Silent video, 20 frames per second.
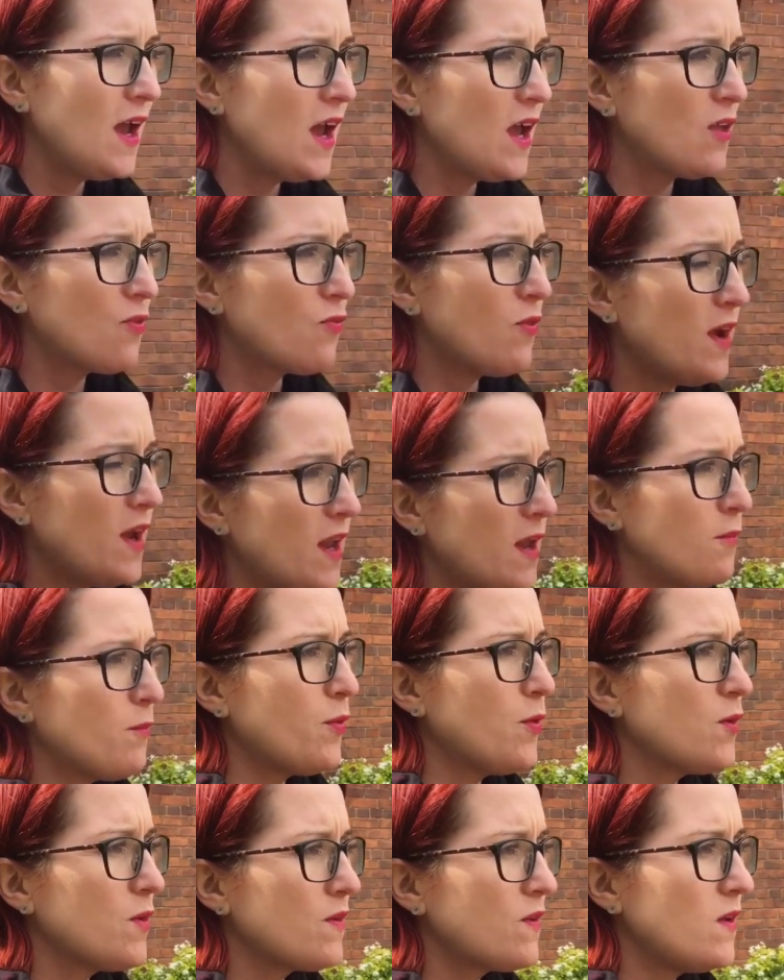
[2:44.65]
is really
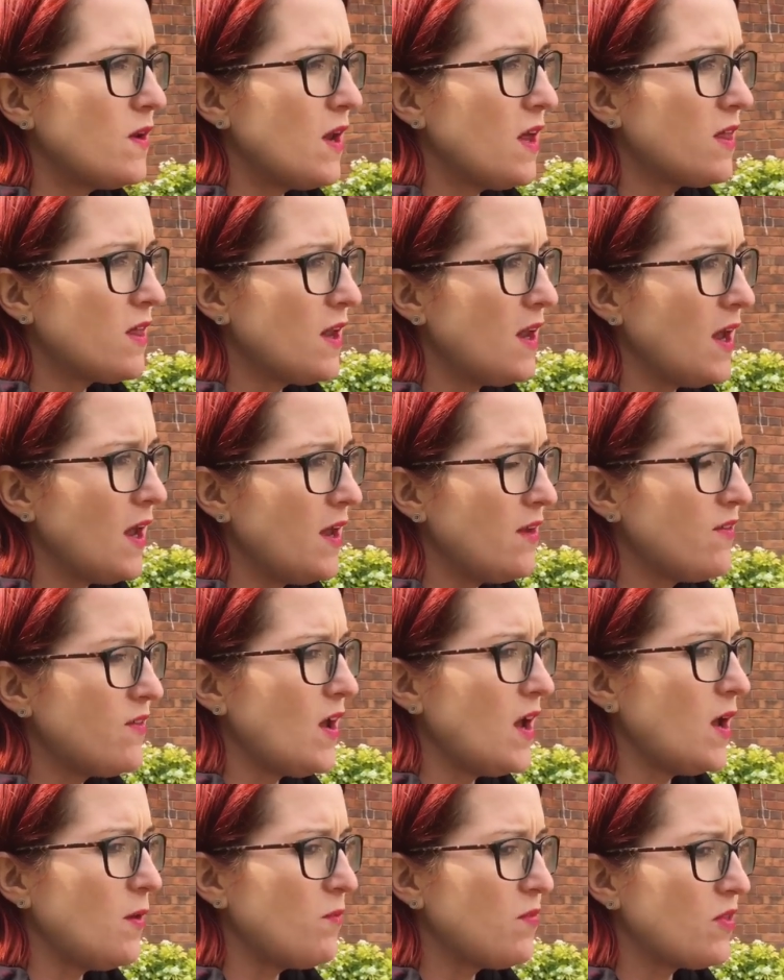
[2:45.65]
important, isn't it, in
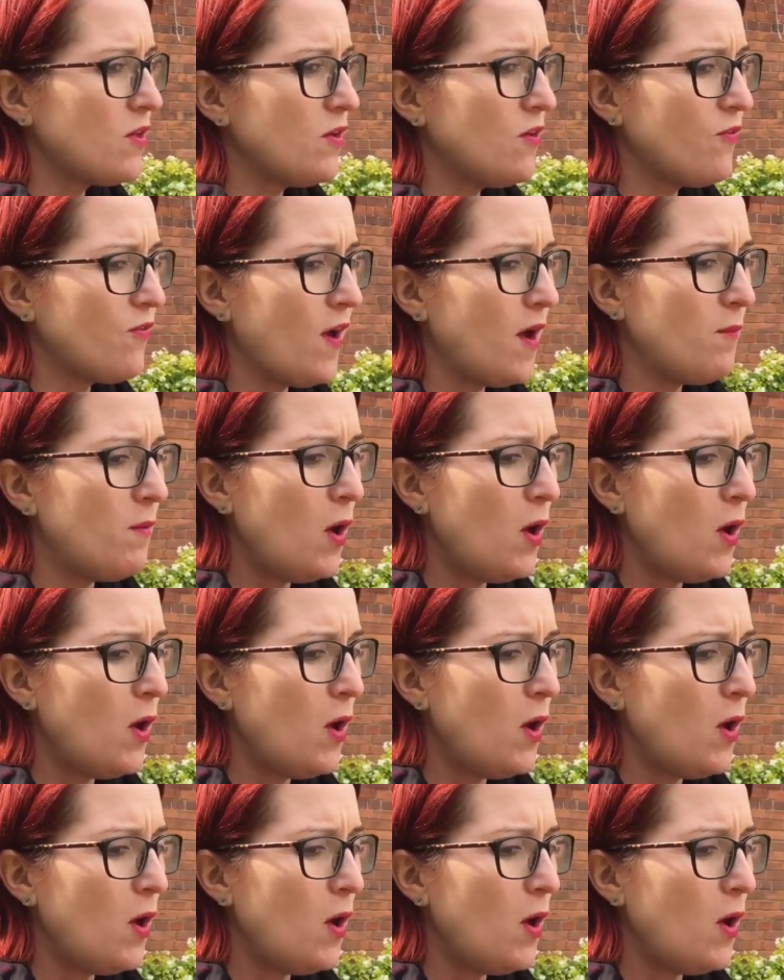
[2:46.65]
terms of